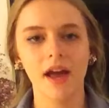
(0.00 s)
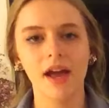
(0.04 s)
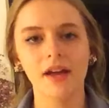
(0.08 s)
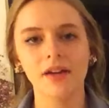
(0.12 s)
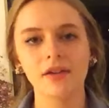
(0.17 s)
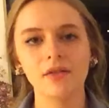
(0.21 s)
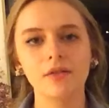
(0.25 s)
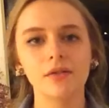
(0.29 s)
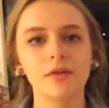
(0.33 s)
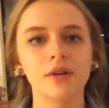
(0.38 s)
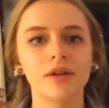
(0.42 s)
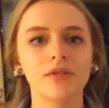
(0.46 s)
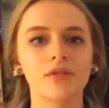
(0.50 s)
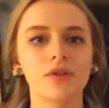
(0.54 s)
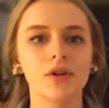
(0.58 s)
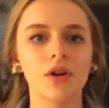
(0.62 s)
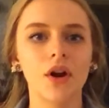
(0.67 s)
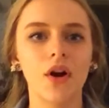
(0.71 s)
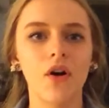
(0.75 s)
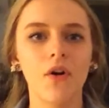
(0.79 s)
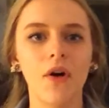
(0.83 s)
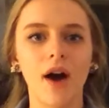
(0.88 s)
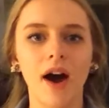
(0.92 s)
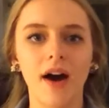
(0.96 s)
and you don't even
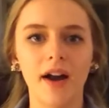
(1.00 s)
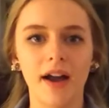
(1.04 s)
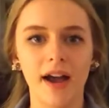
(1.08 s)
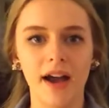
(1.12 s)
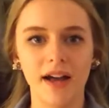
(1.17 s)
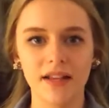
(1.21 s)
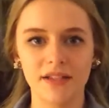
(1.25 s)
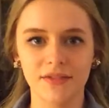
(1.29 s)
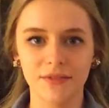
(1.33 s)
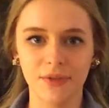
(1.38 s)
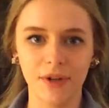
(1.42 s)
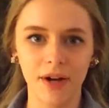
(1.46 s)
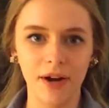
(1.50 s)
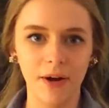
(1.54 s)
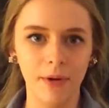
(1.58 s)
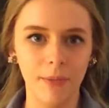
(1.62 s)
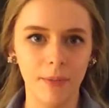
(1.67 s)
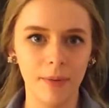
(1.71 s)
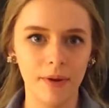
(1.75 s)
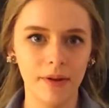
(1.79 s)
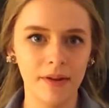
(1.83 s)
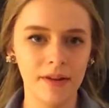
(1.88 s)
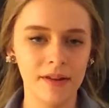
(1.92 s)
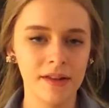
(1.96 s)
know how to ask for help?